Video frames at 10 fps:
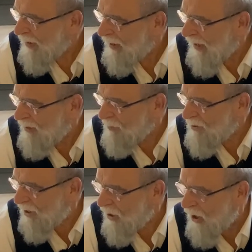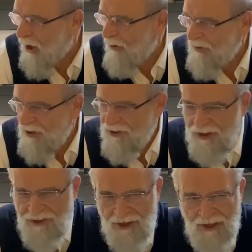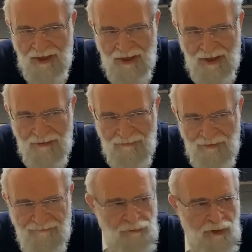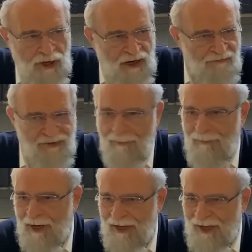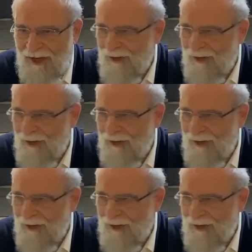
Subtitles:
And we say, oh, this is a refuah of somebody